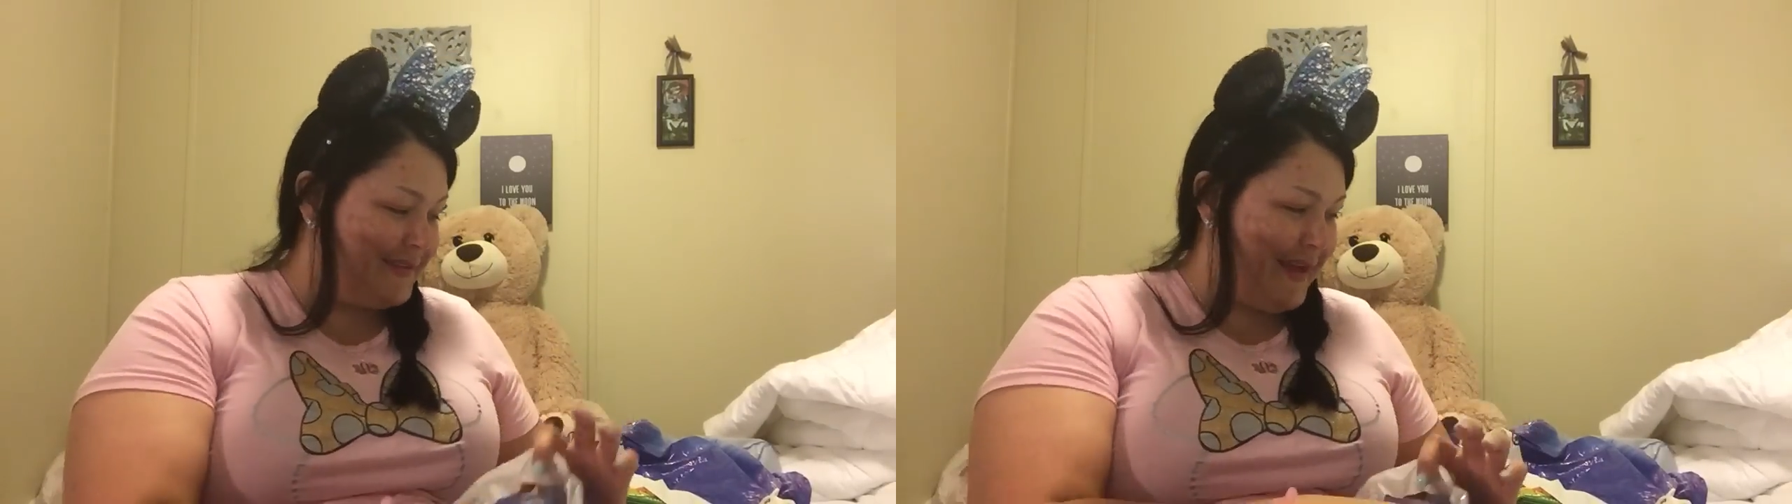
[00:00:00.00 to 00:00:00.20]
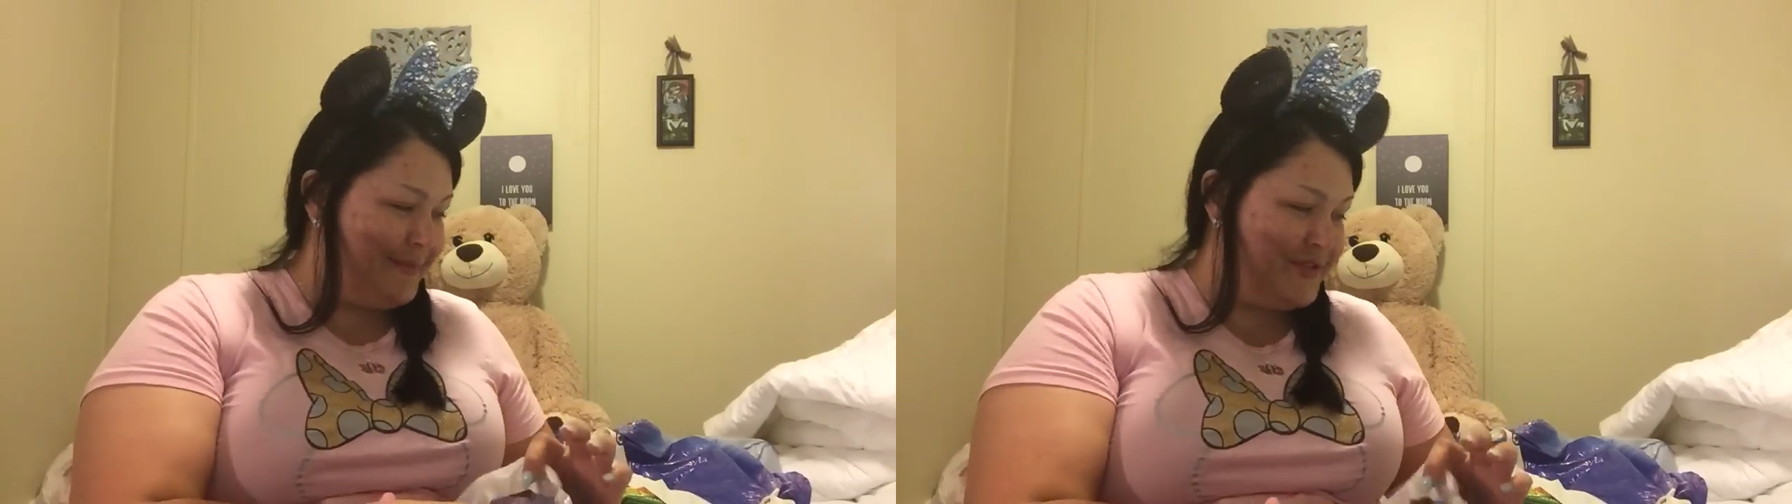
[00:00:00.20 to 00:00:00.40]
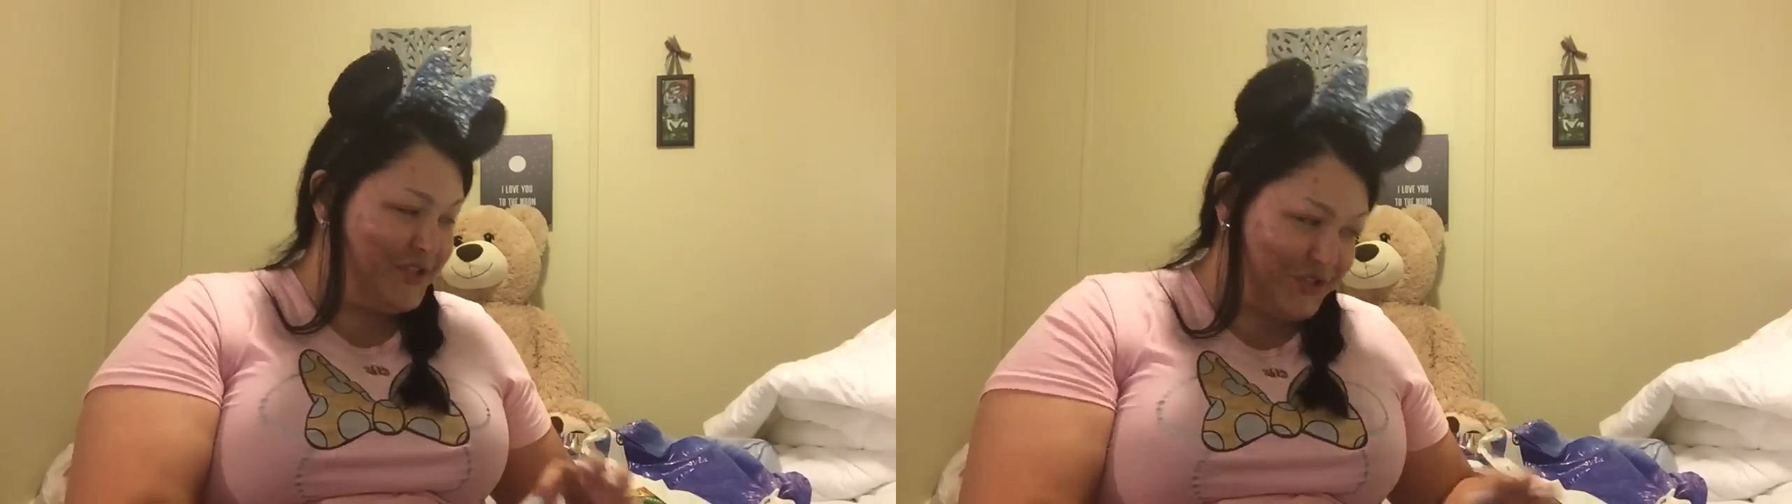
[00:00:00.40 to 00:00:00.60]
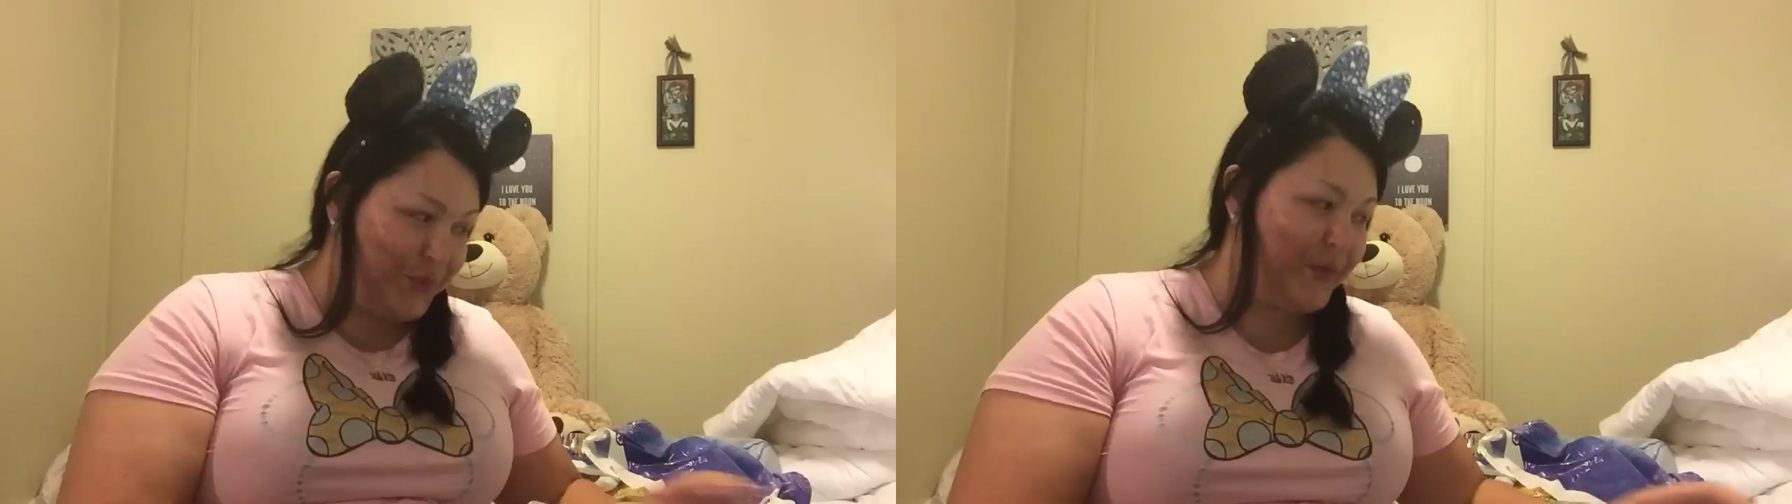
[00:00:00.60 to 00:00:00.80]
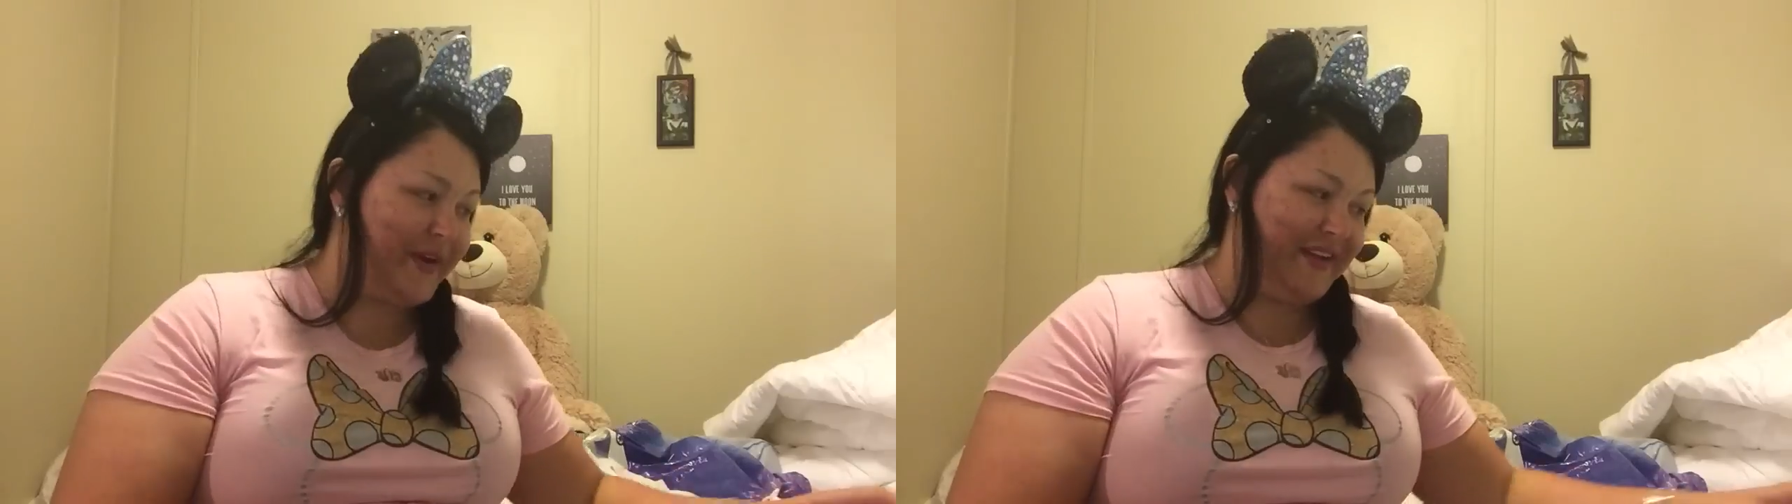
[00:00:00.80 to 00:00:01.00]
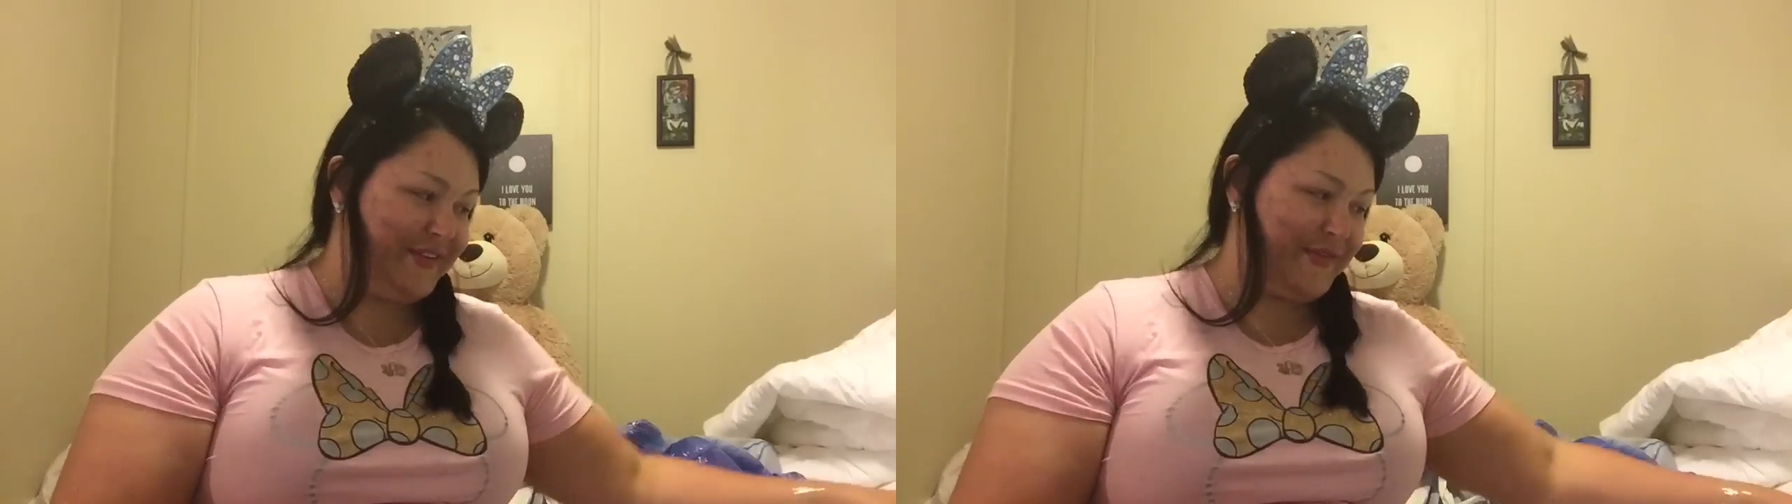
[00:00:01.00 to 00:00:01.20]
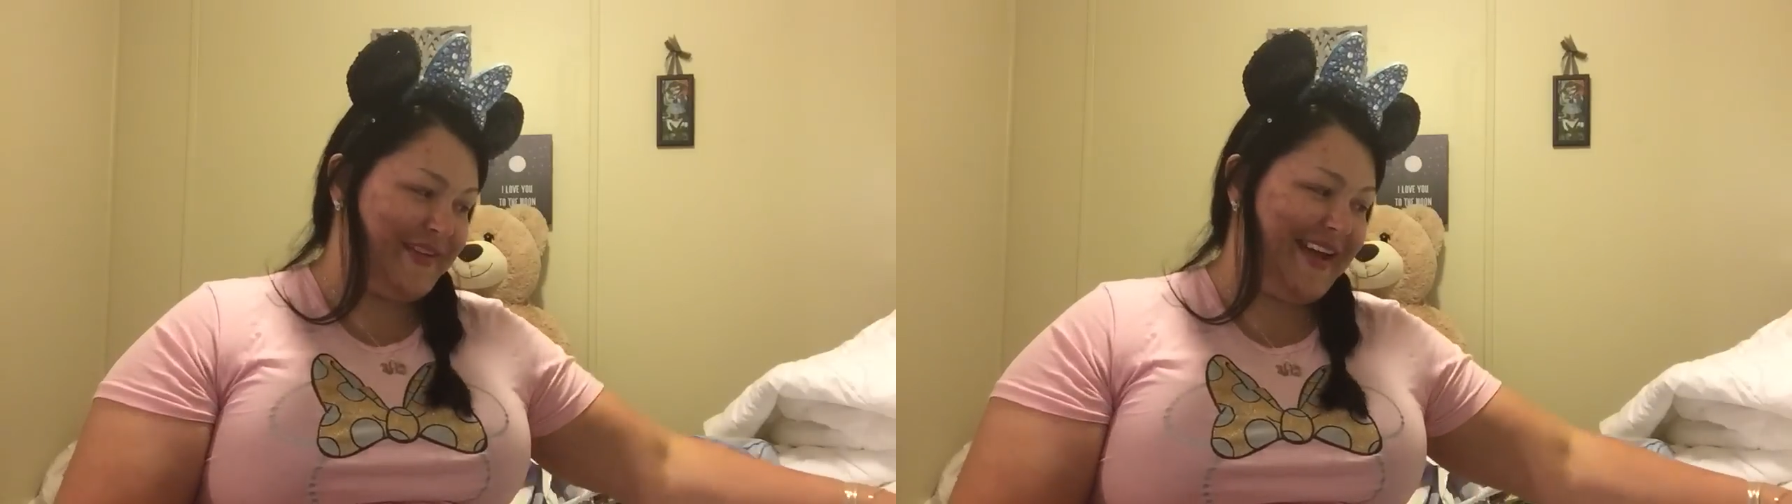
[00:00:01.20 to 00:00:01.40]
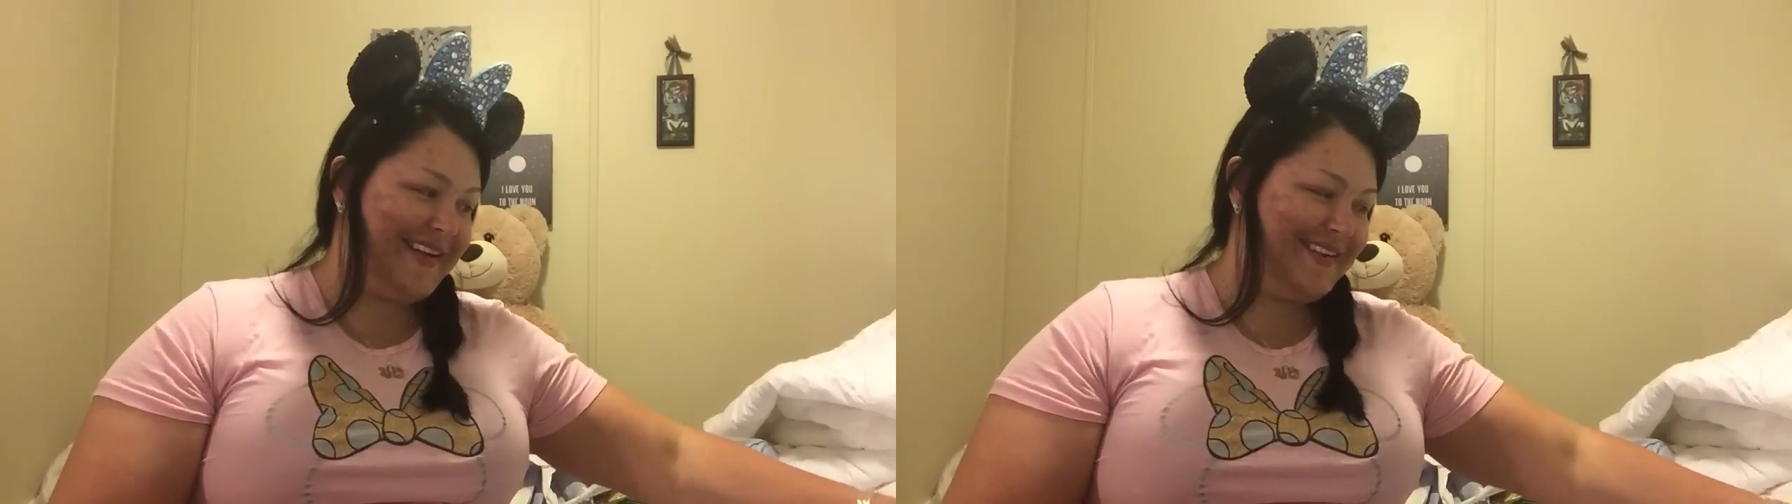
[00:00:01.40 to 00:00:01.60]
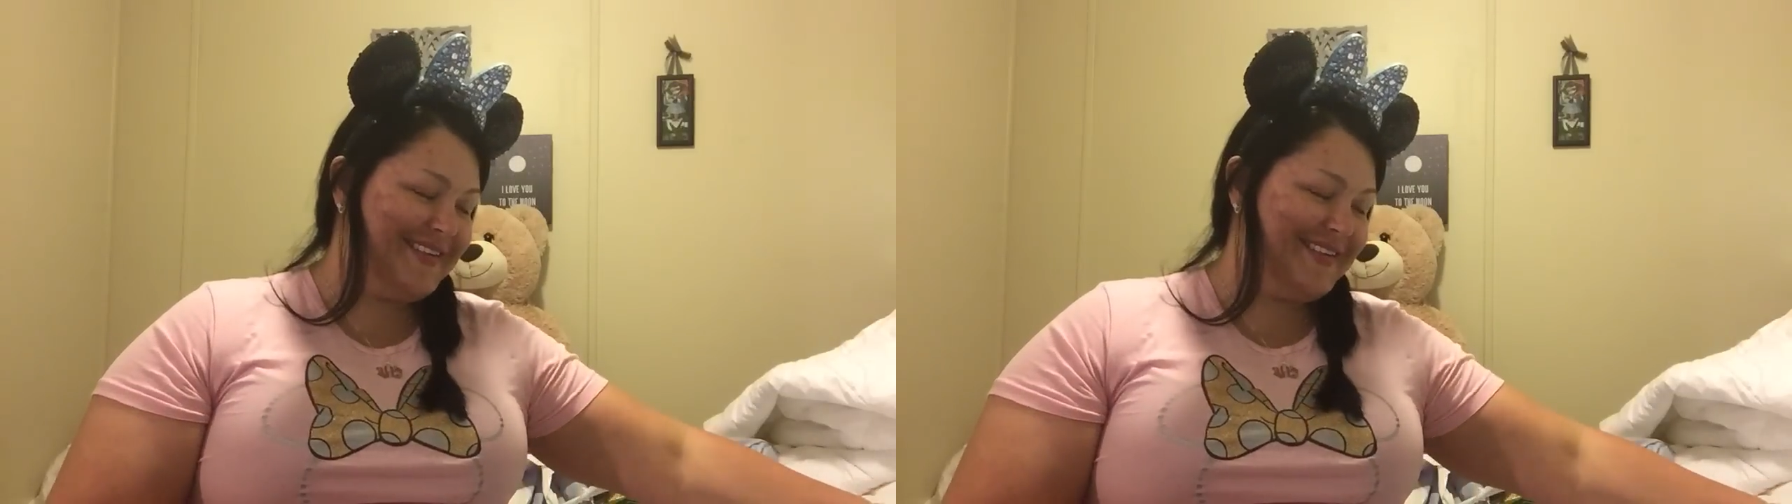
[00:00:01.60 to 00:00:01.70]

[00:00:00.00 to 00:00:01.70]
I'm notorious for that.